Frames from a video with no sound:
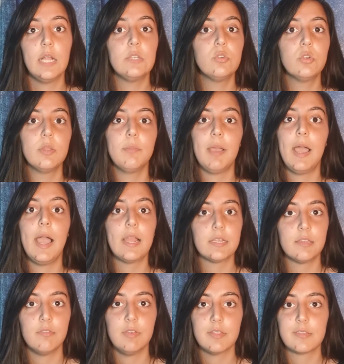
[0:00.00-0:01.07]
and talking about
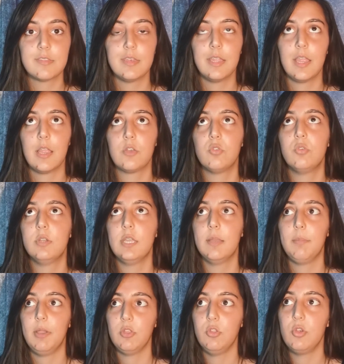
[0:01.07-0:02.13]
active listening,
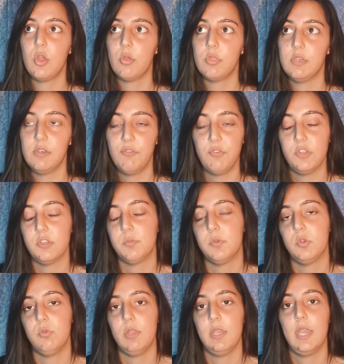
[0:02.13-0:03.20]
talking about, you know, the difference
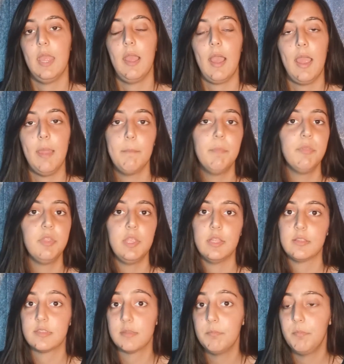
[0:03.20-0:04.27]
between empathy
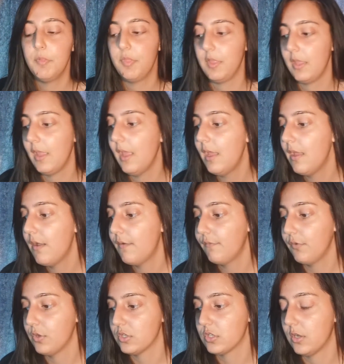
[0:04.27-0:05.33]
and sympathy,
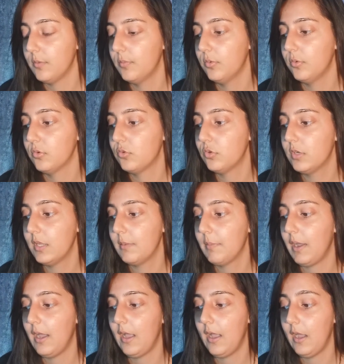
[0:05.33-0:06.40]
for example, talking
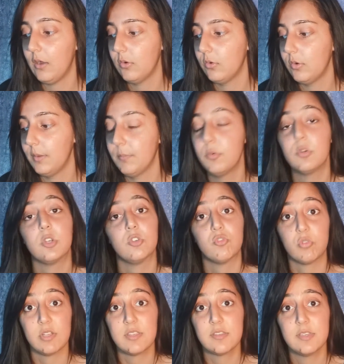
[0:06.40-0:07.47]
about how important
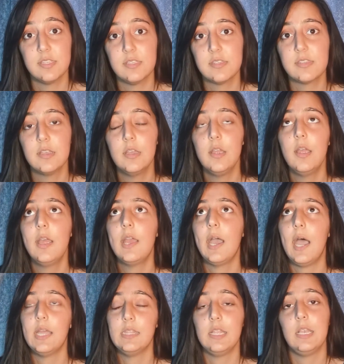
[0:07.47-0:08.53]
trust is,
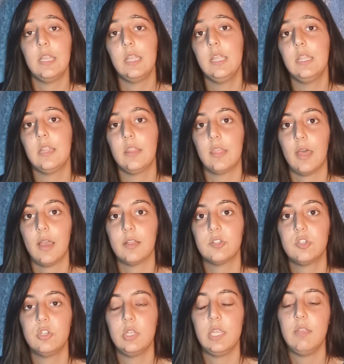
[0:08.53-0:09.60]
and then linking
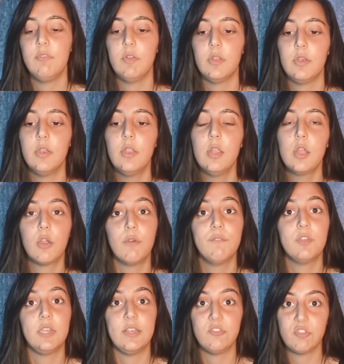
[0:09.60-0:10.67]
that to even
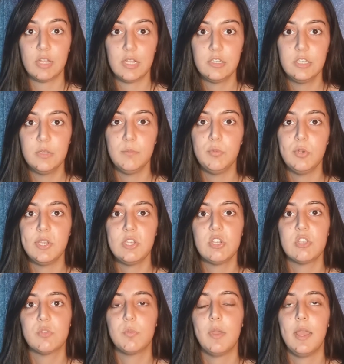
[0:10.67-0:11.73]
confidentiality
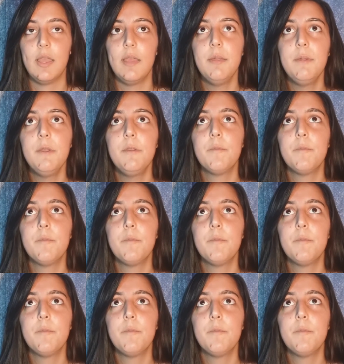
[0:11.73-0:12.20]
breaches, where